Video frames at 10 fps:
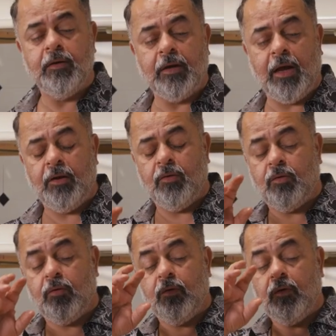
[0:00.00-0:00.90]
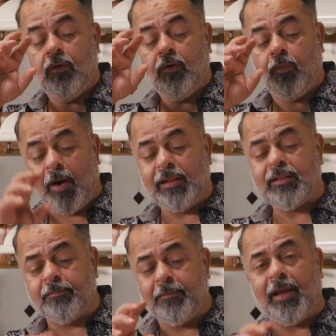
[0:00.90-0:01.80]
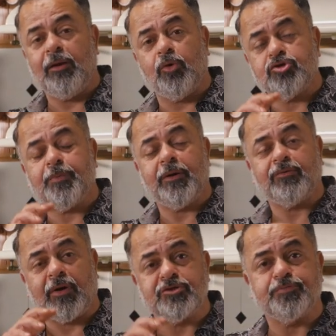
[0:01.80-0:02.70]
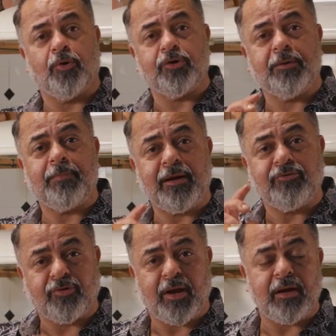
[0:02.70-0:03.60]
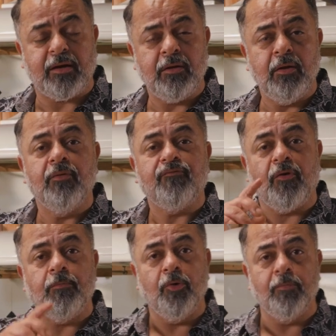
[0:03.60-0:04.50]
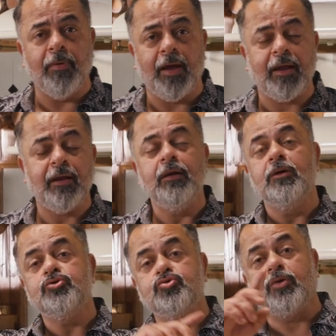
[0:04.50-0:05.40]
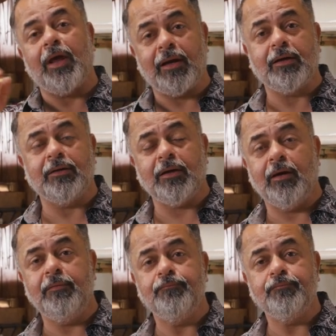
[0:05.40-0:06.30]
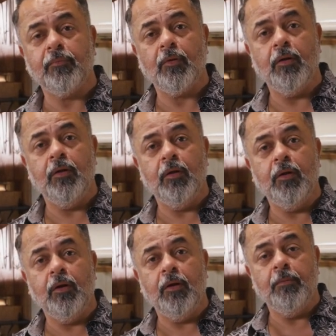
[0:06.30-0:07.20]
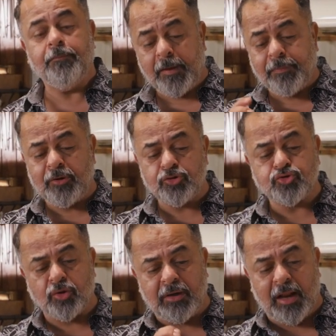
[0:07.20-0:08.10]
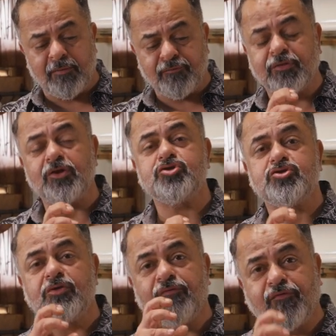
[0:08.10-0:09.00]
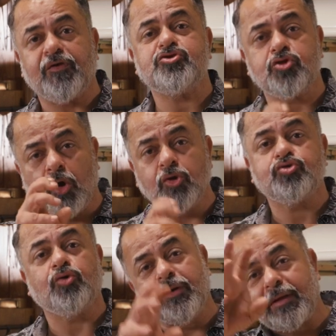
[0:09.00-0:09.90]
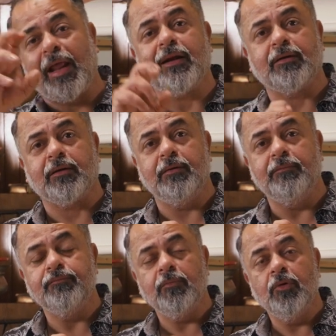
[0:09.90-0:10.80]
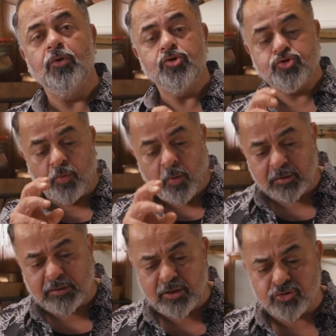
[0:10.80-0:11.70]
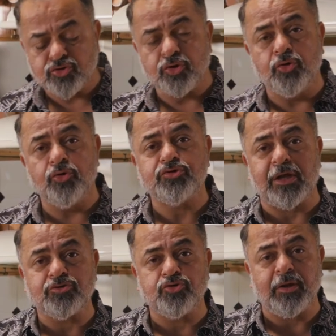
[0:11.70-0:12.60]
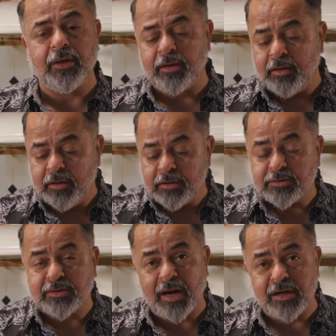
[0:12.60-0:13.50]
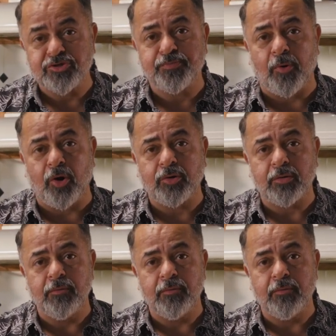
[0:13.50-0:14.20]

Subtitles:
Now, while the mail was being transported by train from Mumbai to Calcutta, people used to love this fish also in Calcutta. So what they used to do is actually transport